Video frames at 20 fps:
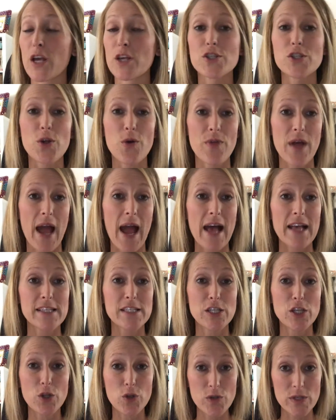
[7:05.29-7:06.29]
So that
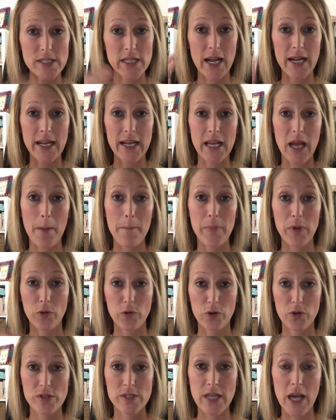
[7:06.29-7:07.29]
as you're signing up
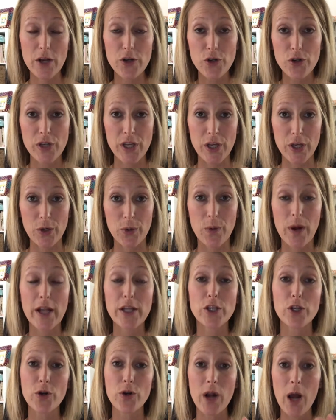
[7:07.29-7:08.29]
builders under you
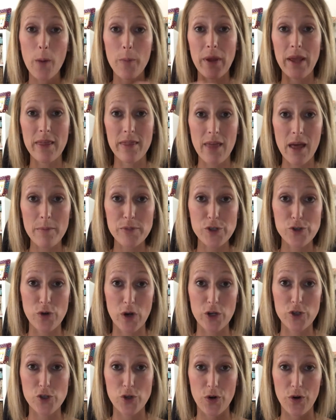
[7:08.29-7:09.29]
and you're helping them
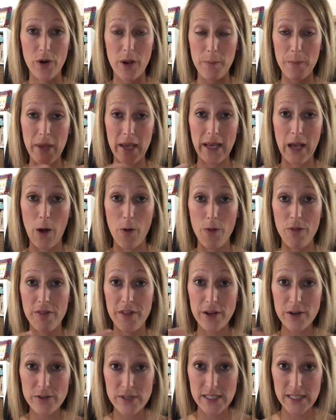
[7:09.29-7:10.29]
structure and pick out
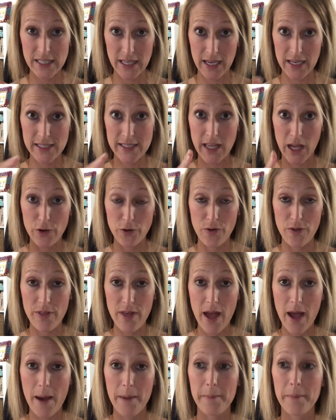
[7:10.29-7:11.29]
their 6 under
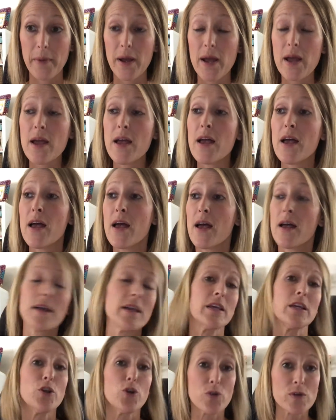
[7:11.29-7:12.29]
them,
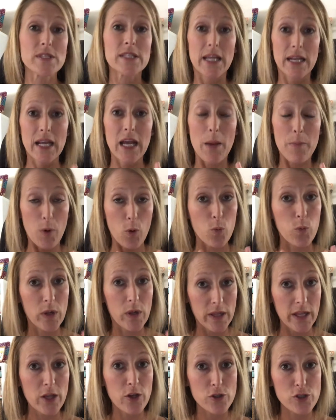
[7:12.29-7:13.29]
you're setting up a
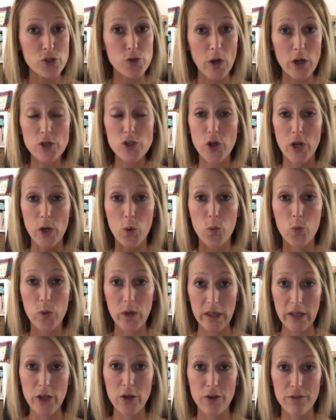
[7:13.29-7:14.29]
really good structure and a
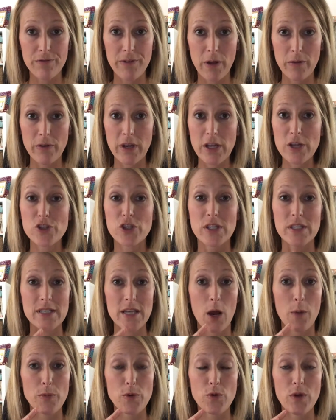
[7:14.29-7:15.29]
really good foundation to
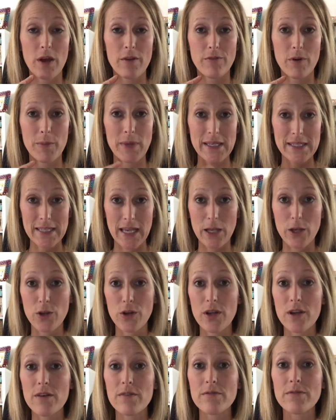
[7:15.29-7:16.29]
help you get from
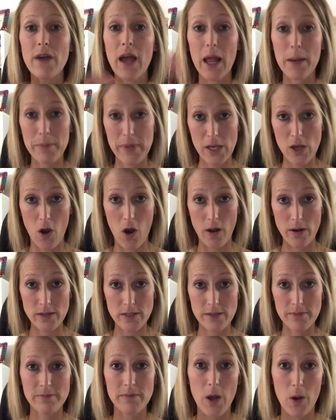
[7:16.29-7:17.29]
executive and
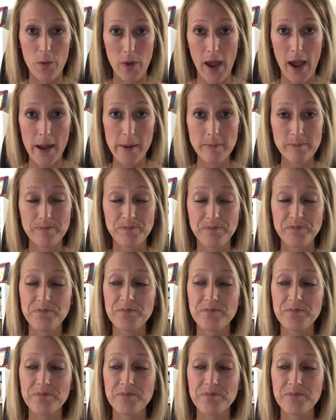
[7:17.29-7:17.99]
beyond, okay?